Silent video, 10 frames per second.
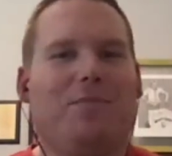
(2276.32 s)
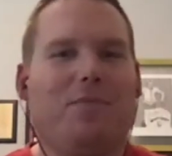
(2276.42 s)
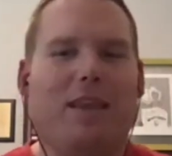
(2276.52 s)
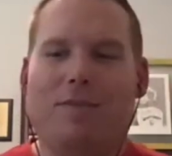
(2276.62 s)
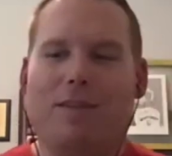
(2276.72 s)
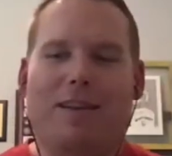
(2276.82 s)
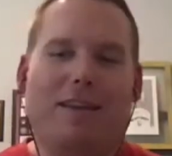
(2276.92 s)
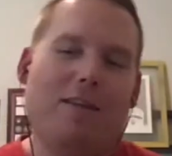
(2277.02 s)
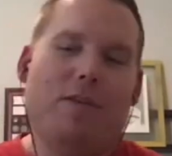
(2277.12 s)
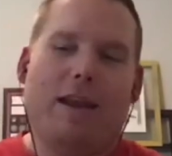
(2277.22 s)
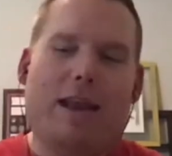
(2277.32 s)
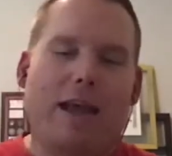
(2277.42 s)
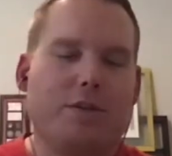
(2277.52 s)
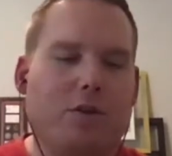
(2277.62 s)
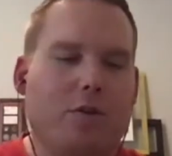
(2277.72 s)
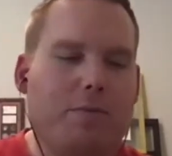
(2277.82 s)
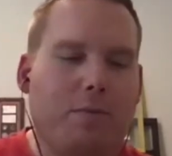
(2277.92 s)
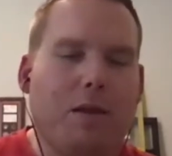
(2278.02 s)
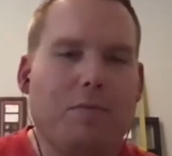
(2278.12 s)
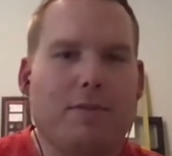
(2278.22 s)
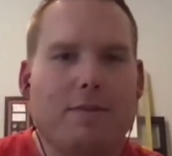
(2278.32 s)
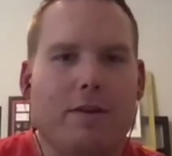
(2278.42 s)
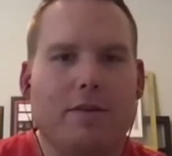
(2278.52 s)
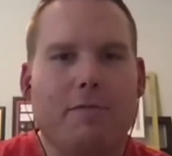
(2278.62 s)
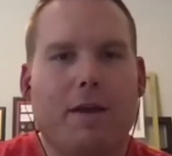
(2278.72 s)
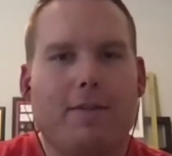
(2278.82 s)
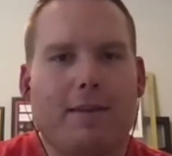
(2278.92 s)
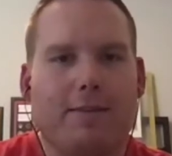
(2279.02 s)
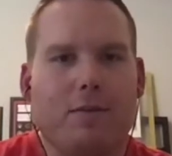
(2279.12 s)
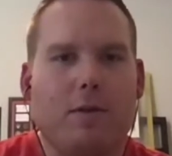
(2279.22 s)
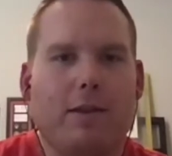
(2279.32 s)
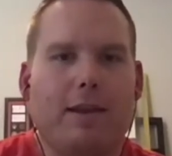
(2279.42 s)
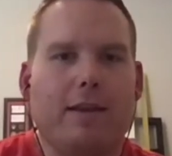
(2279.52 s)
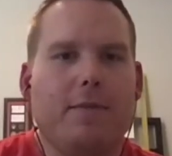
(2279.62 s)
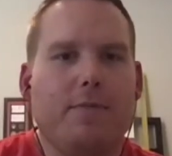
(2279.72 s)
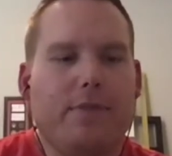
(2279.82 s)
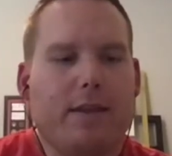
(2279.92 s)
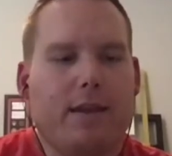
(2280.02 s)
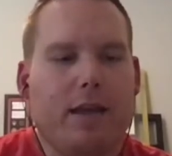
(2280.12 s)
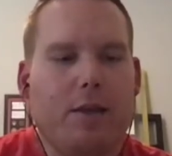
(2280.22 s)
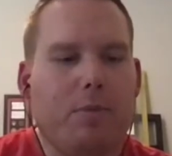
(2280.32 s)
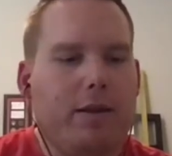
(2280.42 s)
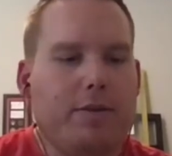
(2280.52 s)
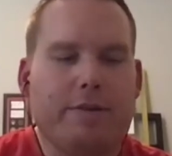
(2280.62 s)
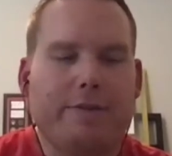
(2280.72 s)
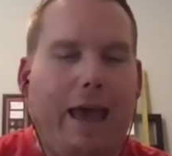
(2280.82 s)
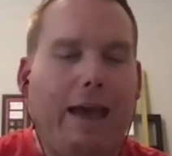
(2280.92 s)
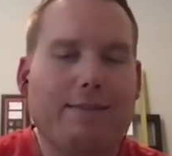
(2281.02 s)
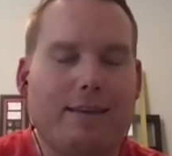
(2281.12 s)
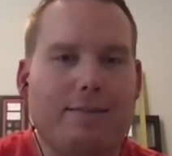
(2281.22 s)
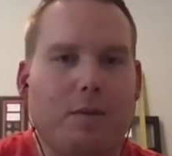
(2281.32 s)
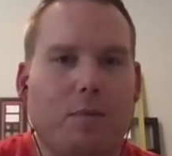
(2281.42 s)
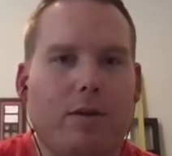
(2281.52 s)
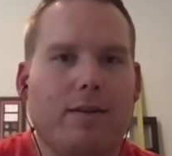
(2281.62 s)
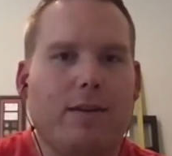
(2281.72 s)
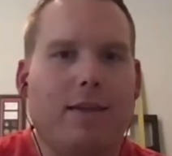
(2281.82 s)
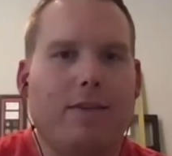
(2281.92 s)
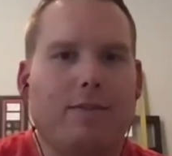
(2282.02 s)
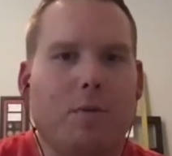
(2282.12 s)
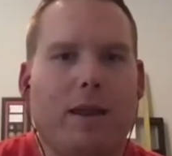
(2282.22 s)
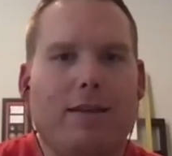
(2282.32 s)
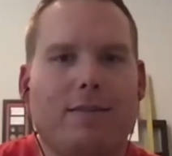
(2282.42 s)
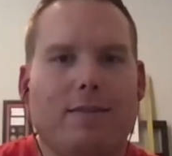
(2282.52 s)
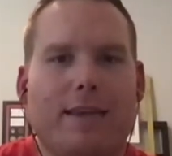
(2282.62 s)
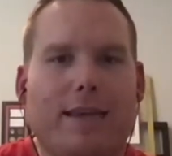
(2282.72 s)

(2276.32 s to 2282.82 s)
Even at Hashicorp, sometimes it's hard to find things that we need. But it's just asking someone, and someone has a link,